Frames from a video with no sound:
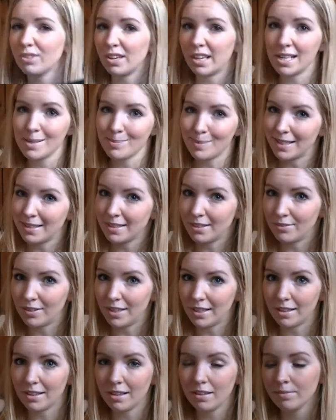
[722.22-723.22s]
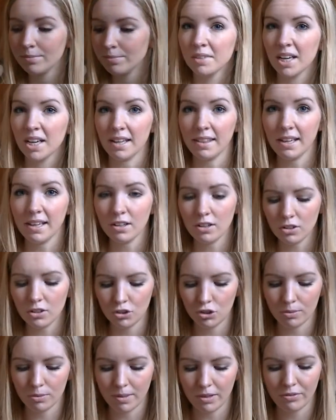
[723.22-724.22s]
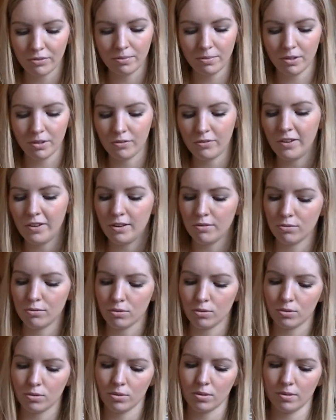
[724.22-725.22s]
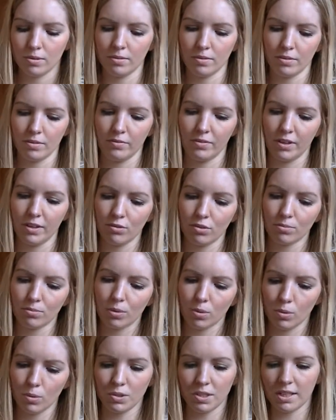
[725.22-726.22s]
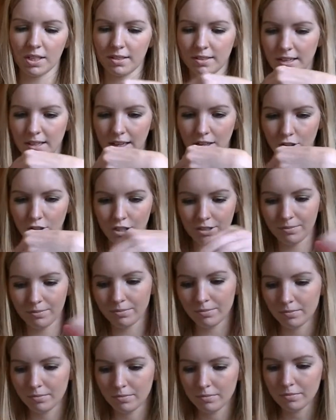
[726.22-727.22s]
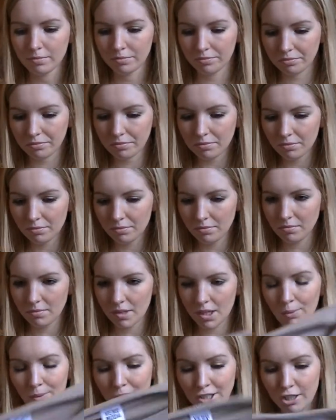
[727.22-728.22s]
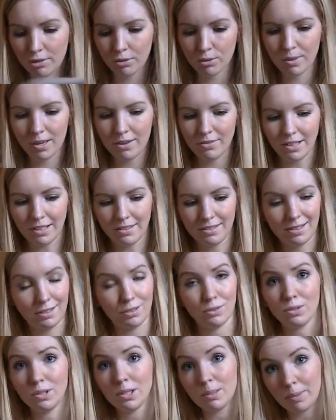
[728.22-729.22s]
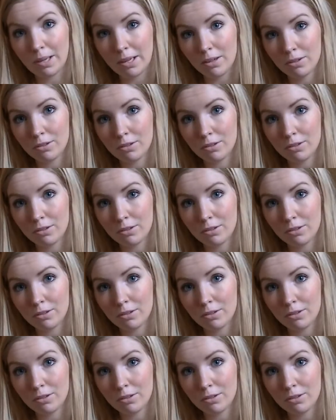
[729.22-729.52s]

very expensive either. I then got a jumper from the Vero Moda section, which I was wearing yesterday, so it's a bit